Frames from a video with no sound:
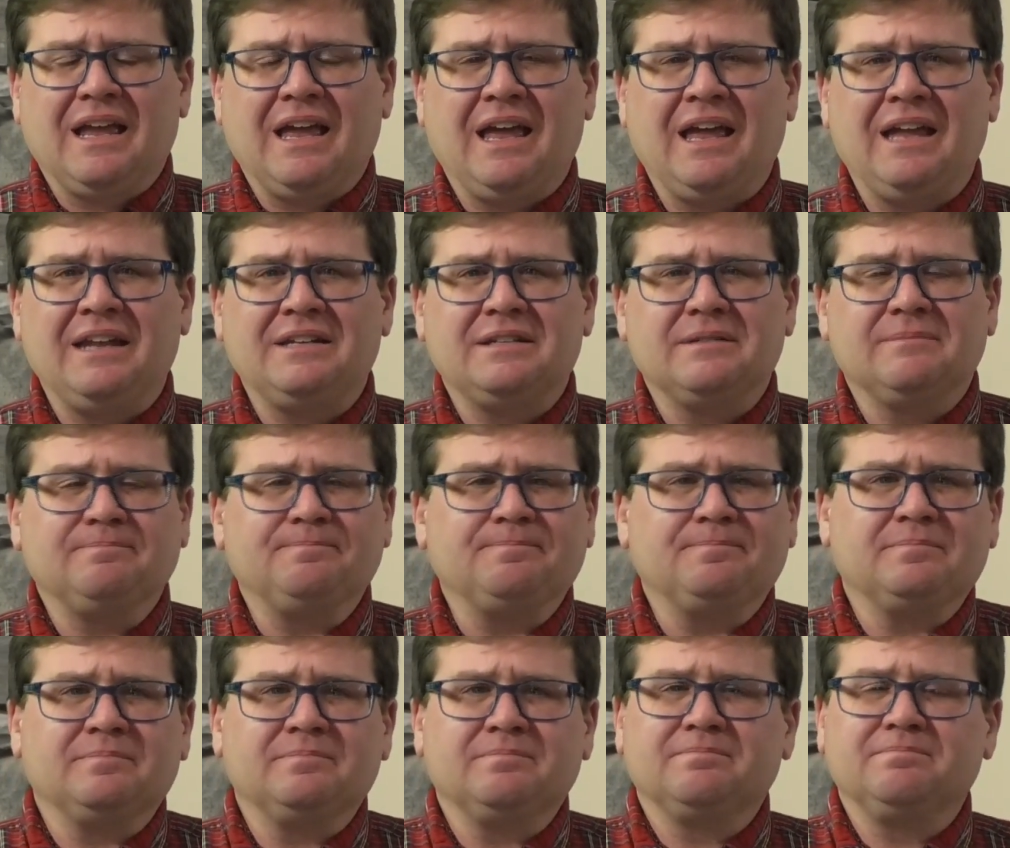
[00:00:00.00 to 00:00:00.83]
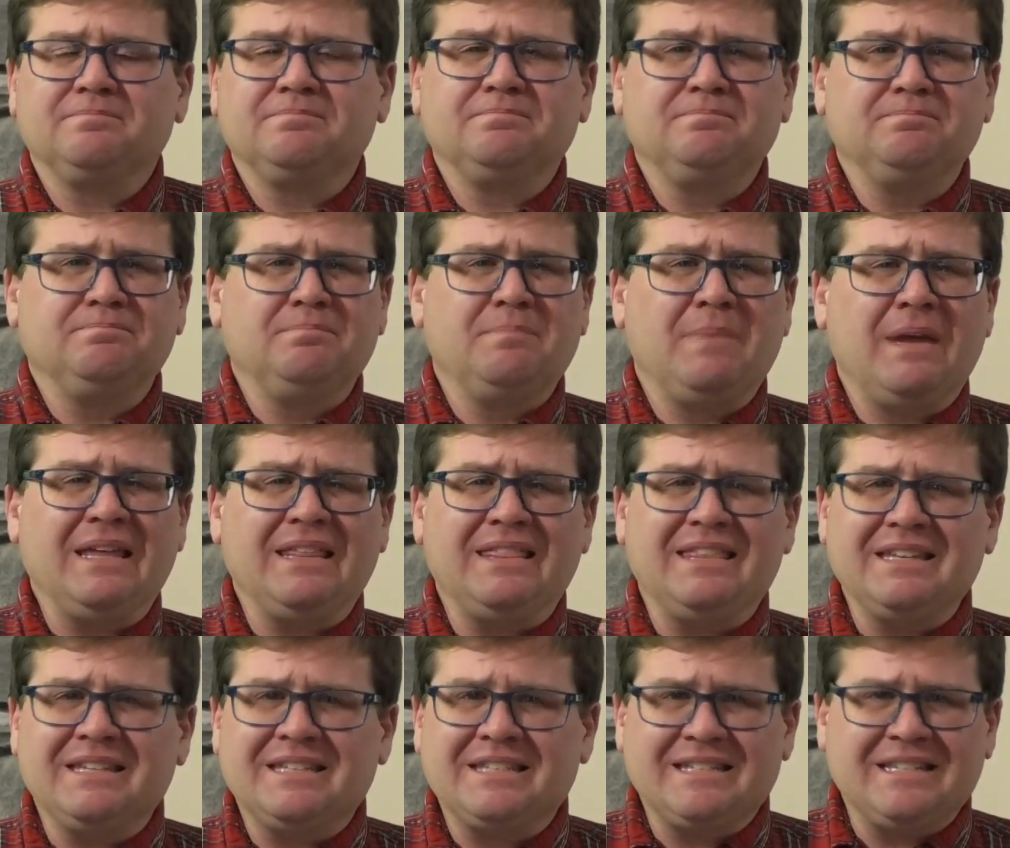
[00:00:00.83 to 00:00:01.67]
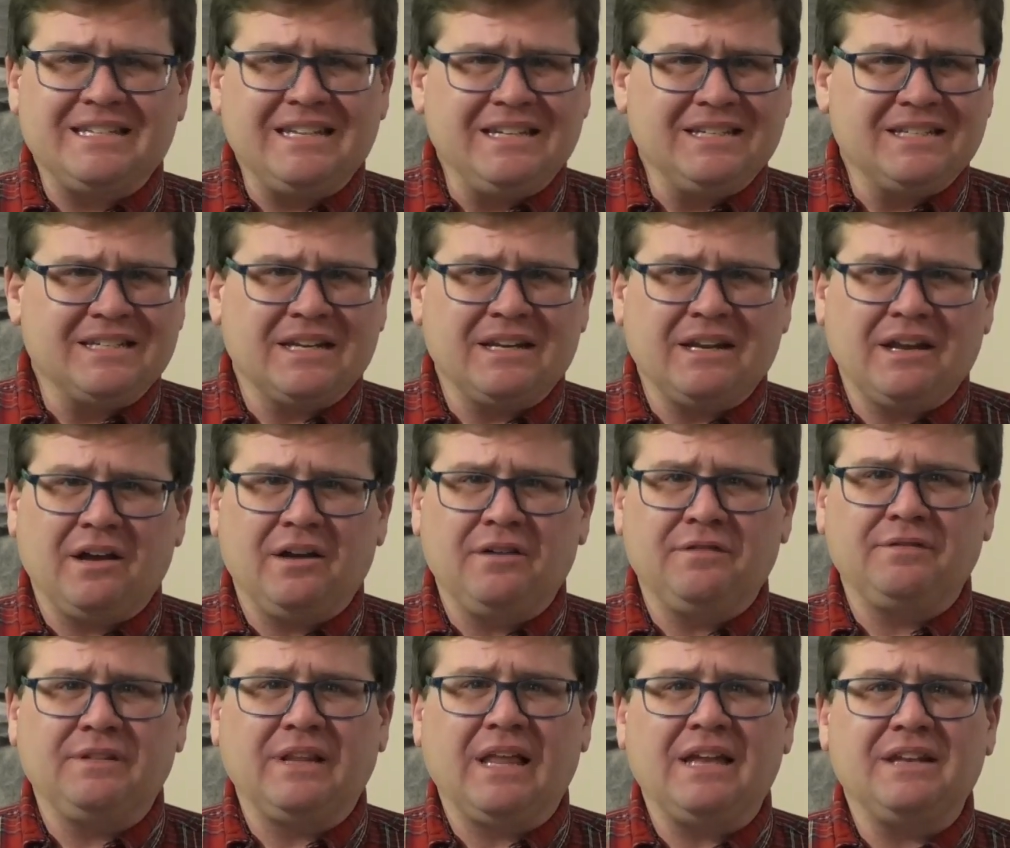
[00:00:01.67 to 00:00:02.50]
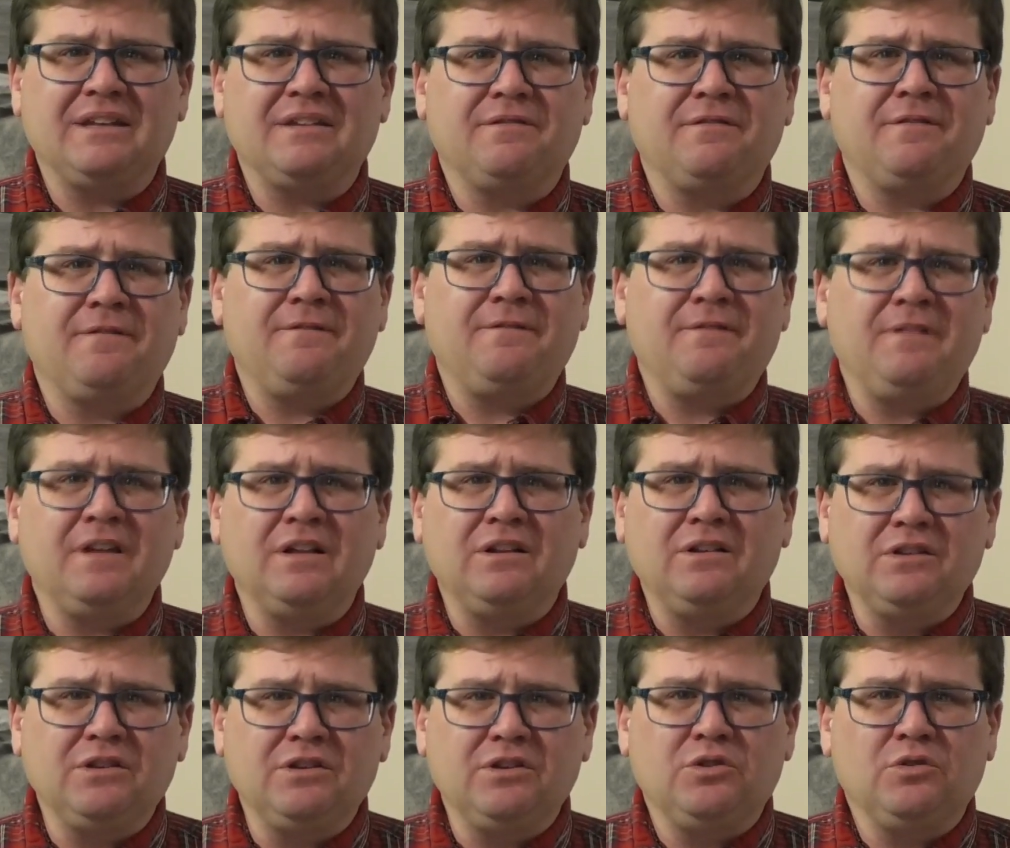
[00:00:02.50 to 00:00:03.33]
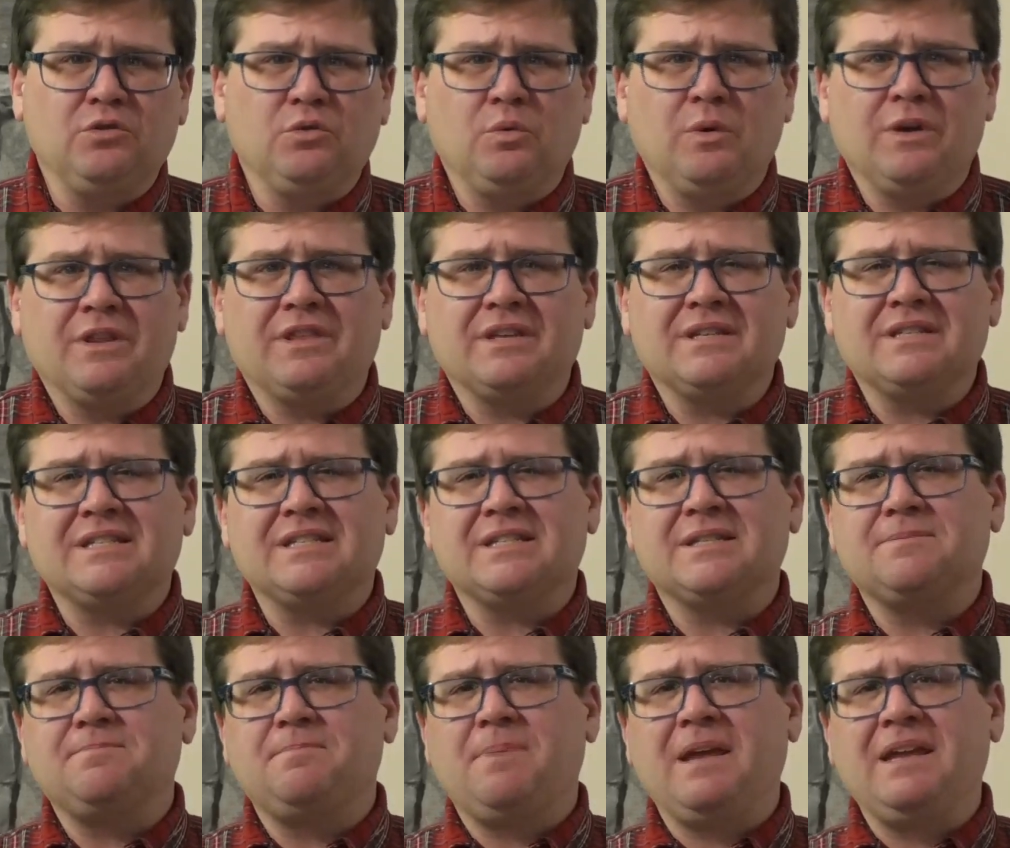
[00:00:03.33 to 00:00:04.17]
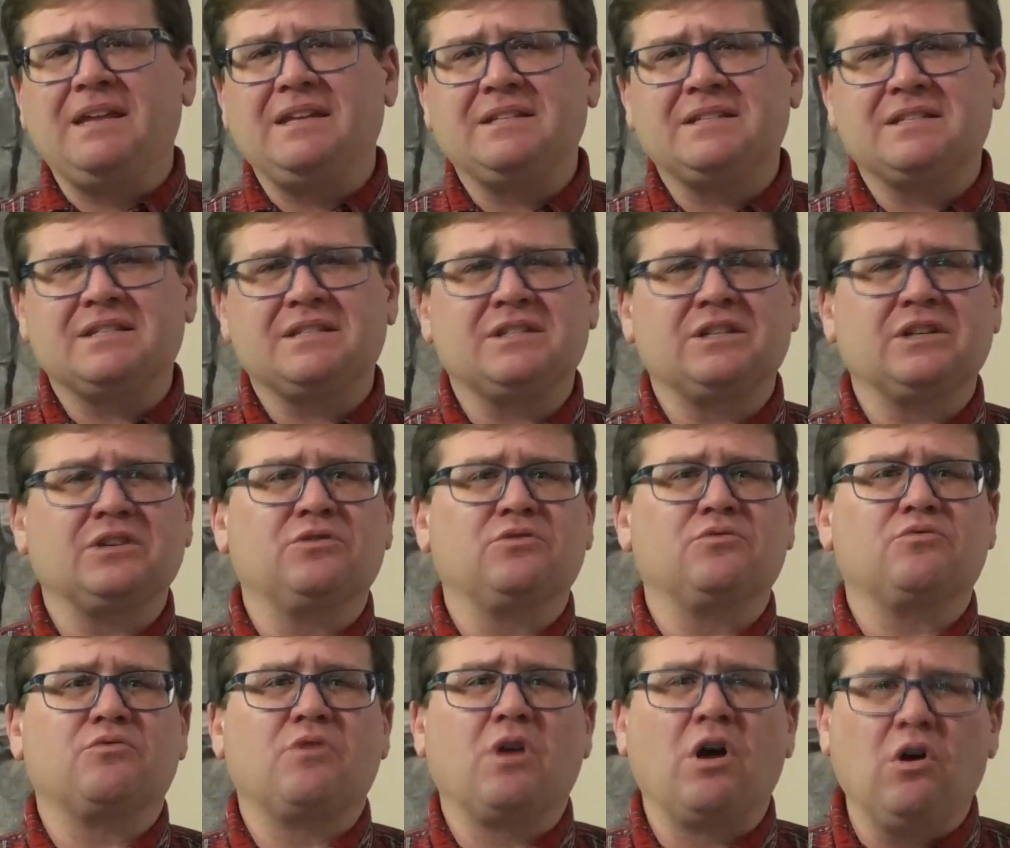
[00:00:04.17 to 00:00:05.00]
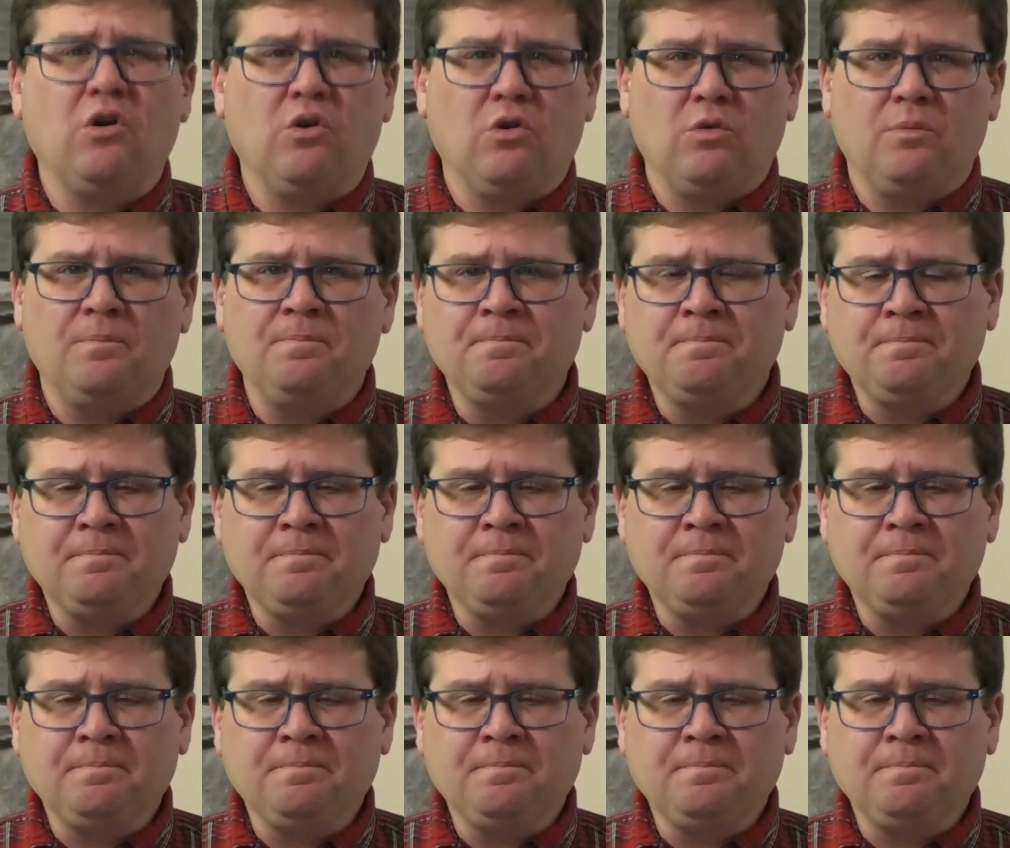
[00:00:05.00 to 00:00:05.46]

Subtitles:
and may this season of Lent fill you with space to grow